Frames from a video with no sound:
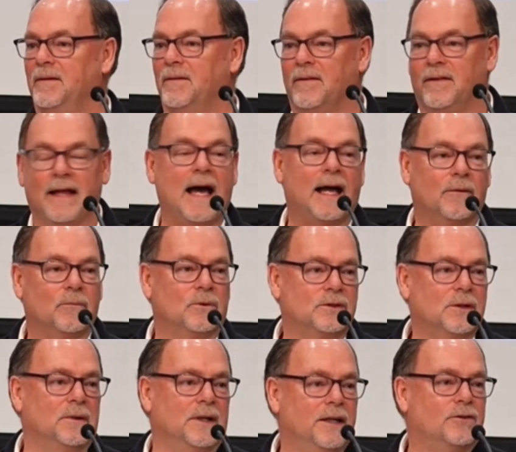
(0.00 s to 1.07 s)
That was
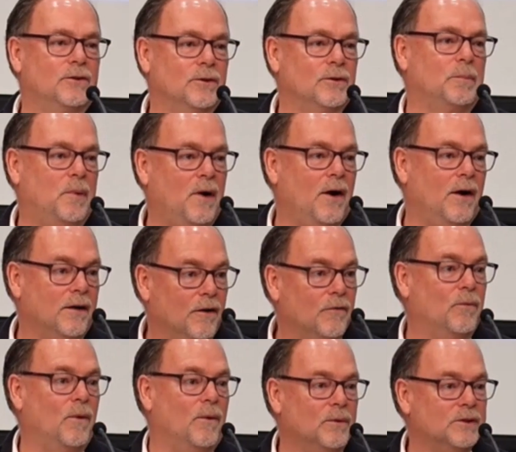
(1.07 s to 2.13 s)
an integral part of
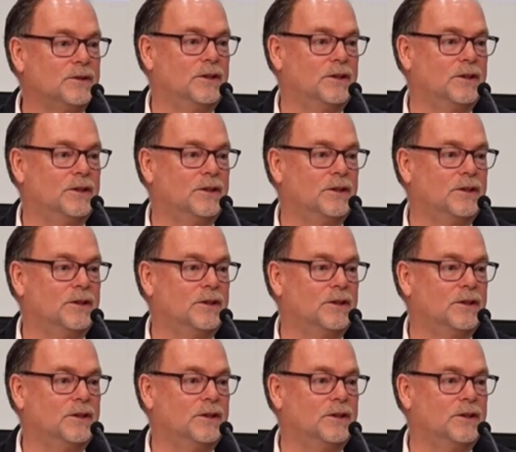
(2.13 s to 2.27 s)
what was